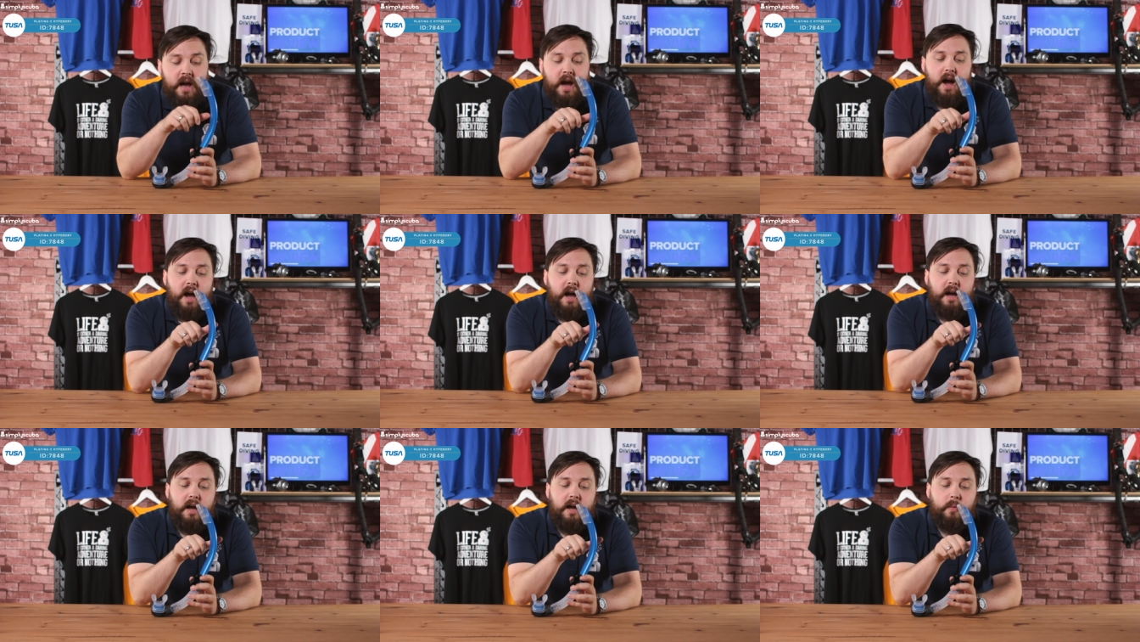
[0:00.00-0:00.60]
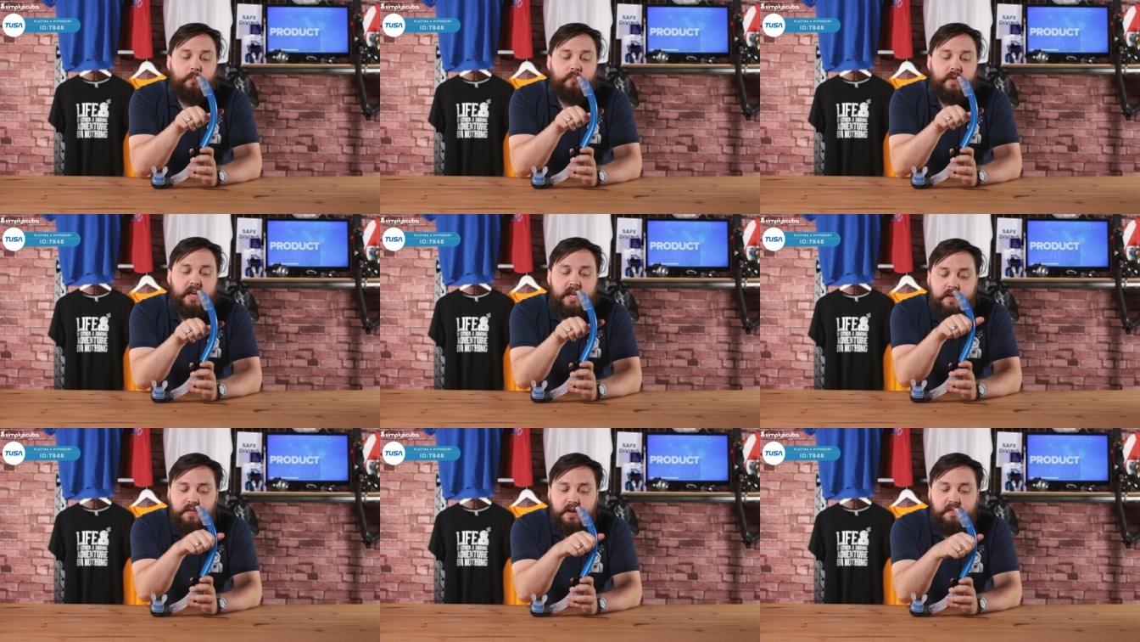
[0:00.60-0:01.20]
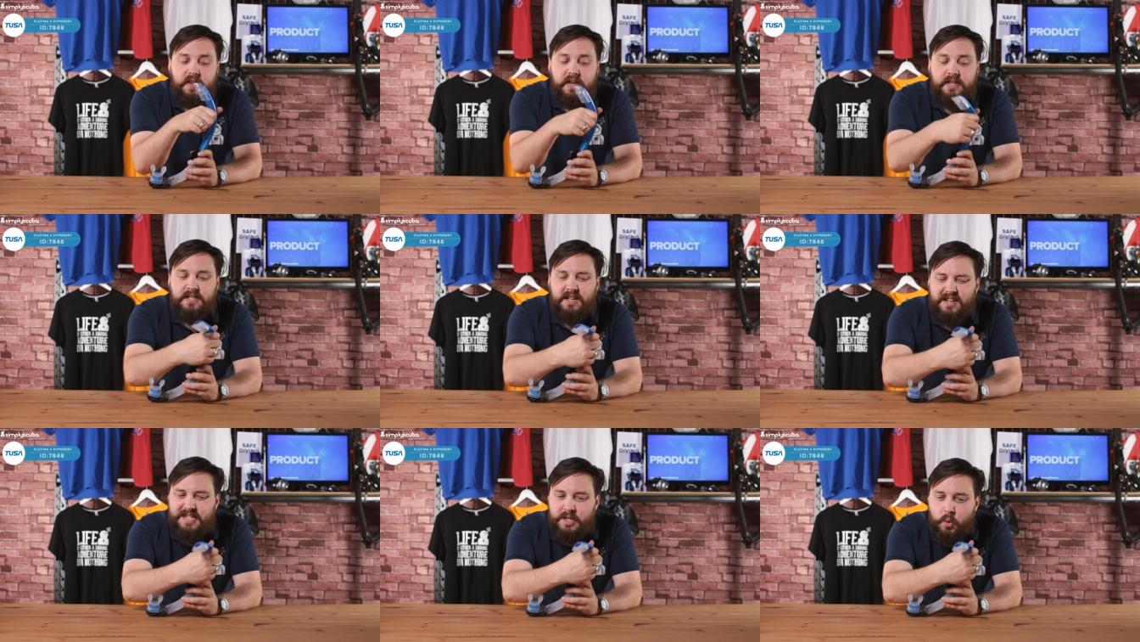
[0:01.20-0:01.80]
um, even if it is
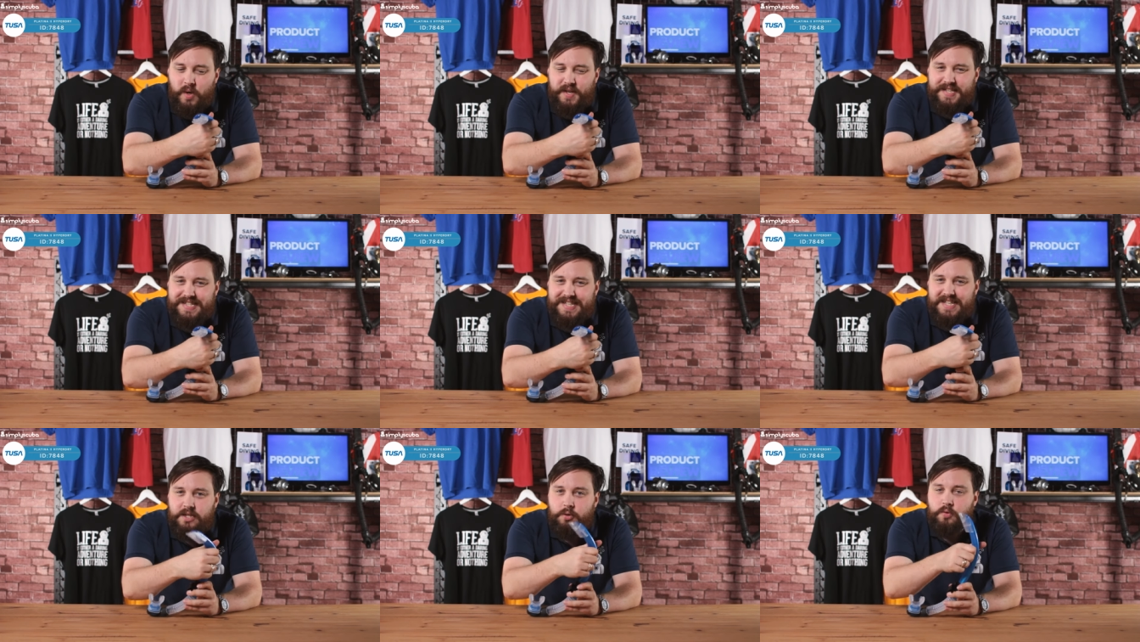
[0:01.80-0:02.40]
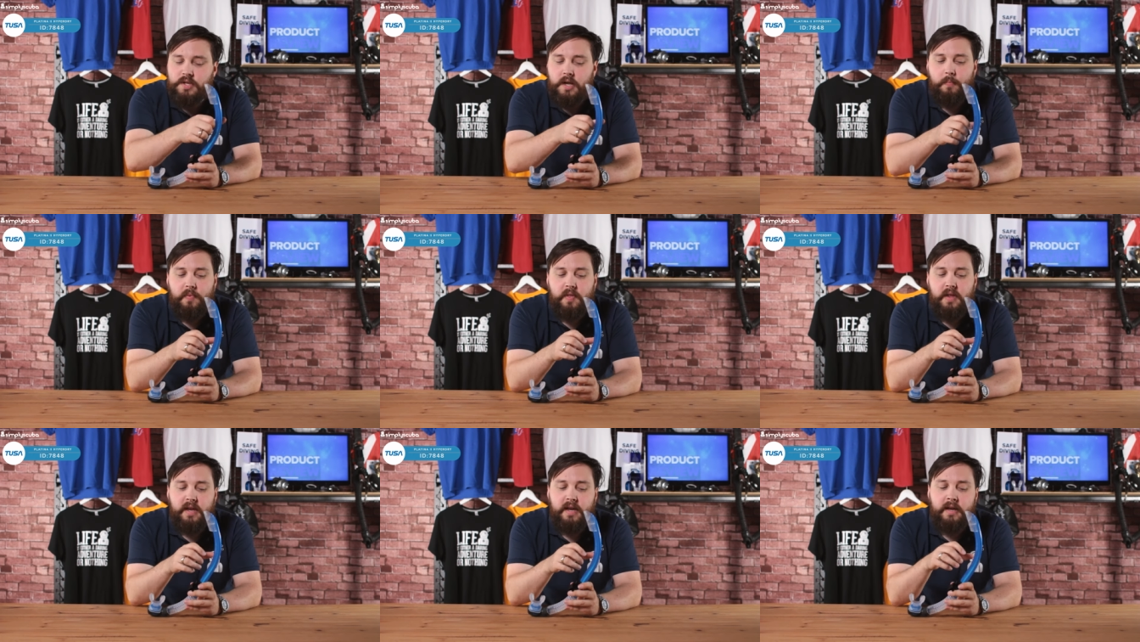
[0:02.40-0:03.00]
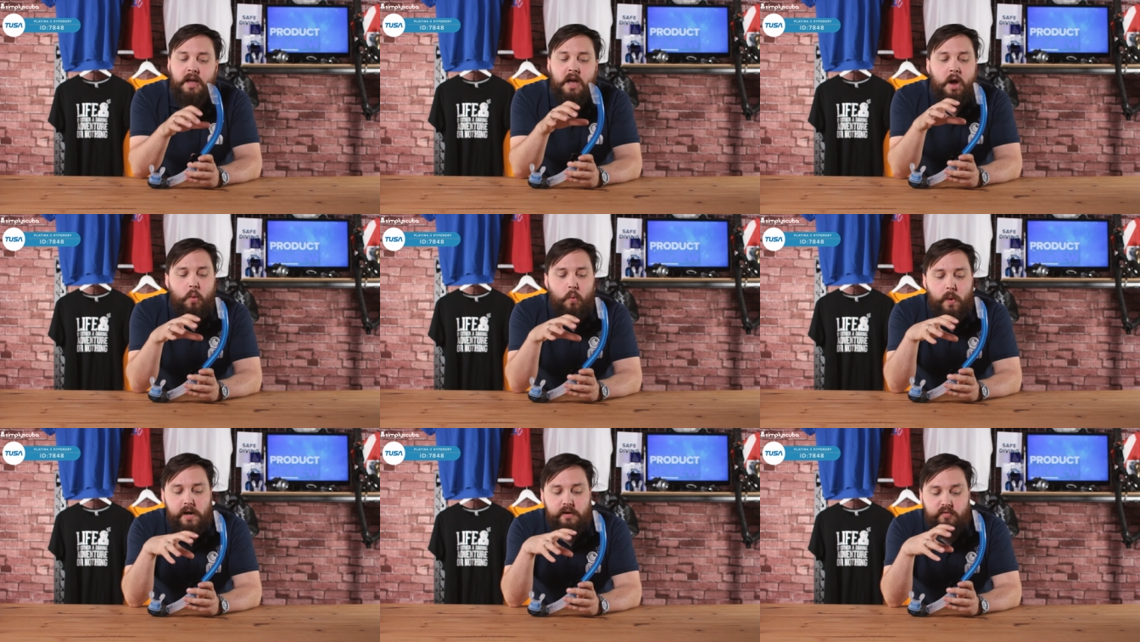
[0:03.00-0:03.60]
like twisted or something,
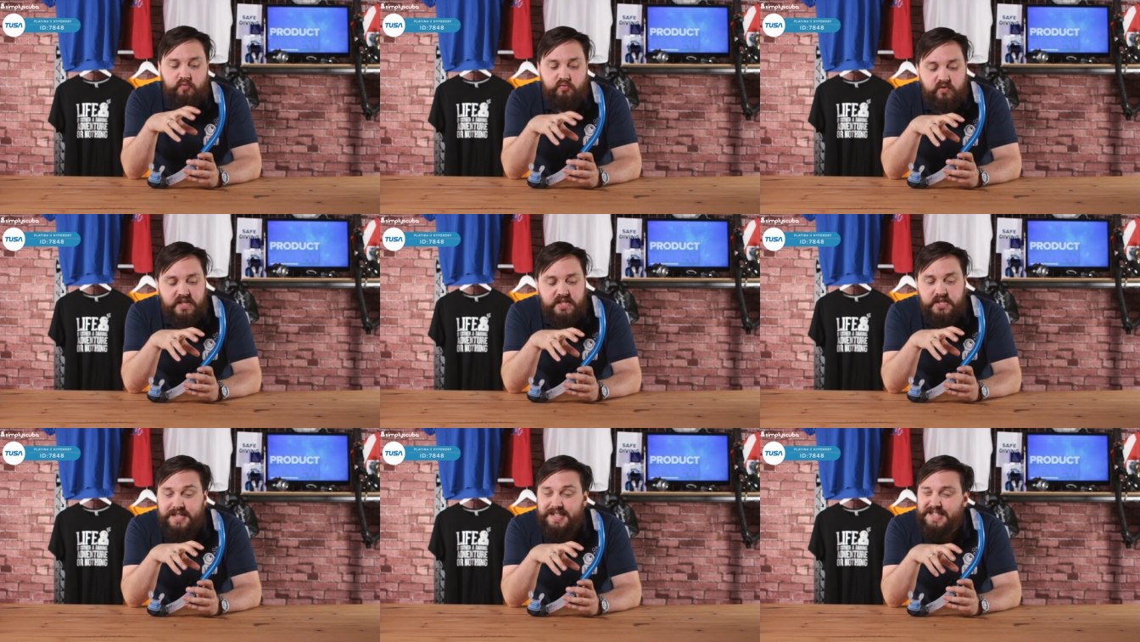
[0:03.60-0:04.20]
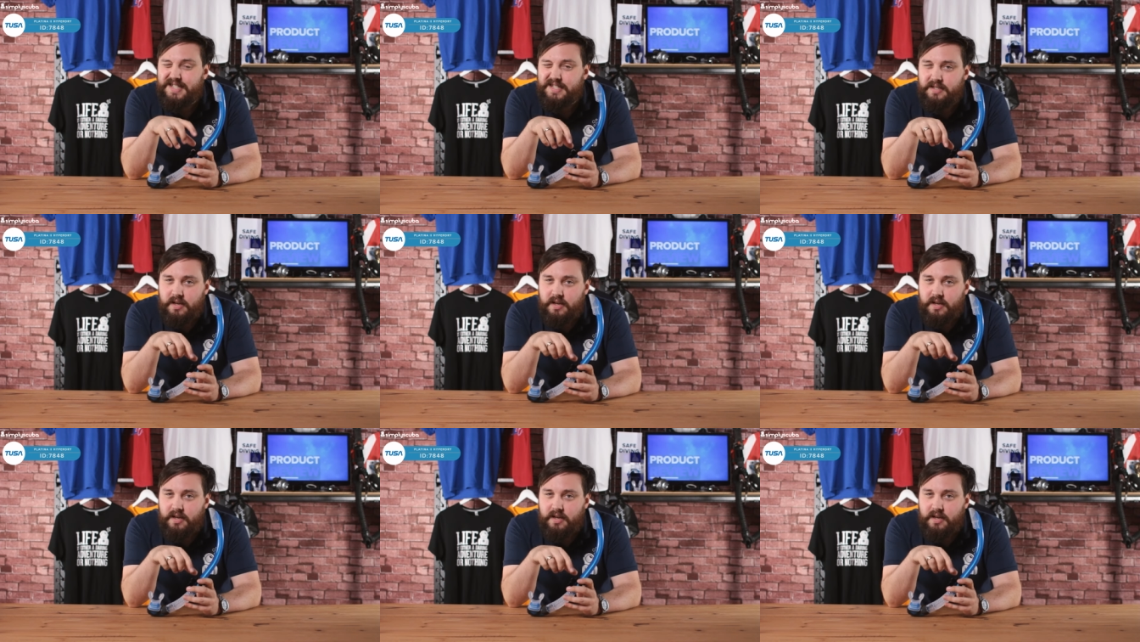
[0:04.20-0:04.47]
where rigid